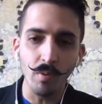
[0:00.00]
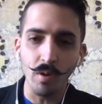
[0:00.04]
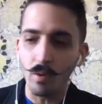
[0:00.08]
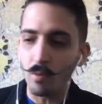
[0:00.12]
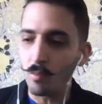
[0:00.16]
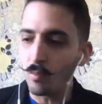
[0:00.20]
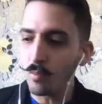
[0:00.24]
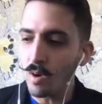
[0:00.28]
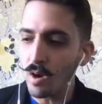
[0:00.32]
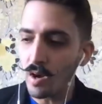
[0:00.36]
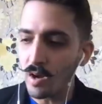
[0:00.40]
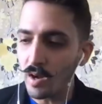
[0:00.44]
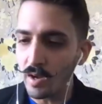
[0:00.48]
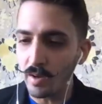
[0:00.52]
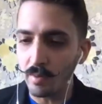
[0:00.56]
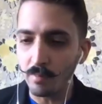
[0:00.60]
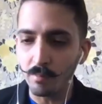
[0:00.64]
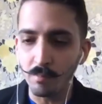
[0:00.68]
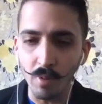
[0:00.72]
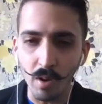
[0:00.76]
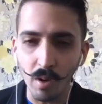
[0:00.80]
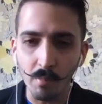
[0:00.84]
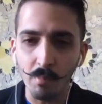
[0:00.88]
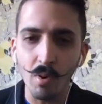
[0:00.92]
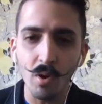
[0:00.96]
a,
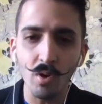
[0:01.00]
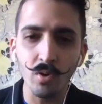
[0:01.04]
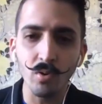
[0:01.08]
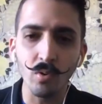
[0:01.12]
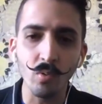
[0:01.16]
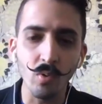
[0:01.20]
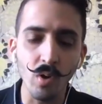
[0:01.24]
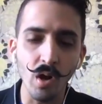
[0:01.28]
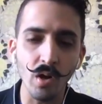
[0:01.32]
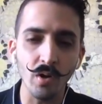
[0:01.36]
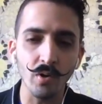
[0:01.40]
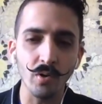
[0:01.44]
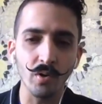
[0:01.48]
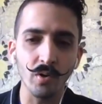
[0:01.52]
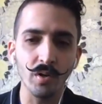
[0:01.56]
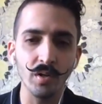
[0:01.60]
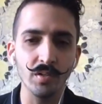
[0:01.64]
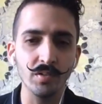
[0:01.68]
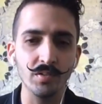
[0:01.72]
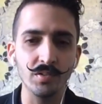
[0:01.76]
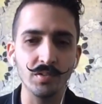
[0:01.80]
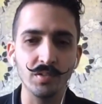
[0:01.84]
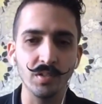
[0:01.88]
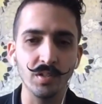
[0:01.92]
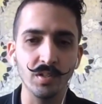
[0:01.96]
a, bottle of water
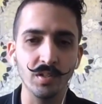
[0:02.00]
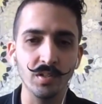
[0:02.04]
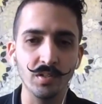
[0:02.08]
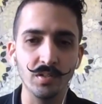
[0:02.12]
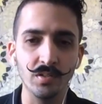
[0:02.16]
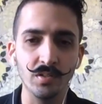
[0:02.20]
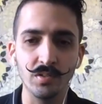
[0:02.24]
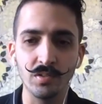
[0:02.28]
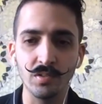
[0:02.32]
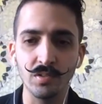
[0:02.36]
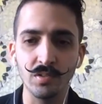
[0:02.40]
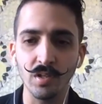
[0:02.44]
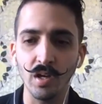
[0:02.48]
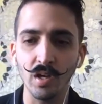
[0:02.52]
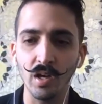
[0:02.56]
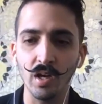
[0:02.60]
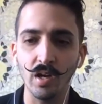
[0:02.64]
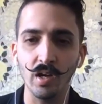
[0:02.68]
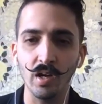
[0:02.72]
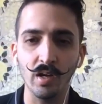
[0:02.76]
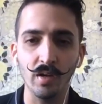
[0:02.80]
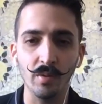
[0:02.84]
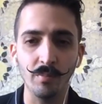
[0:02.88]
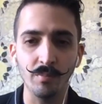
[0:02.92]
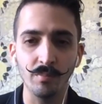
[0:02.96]
is, is
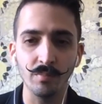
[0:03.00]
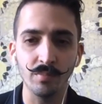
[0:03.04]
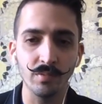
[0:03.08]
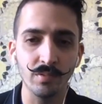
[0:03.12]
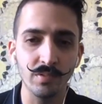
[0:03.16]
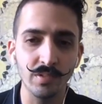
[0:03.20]
um,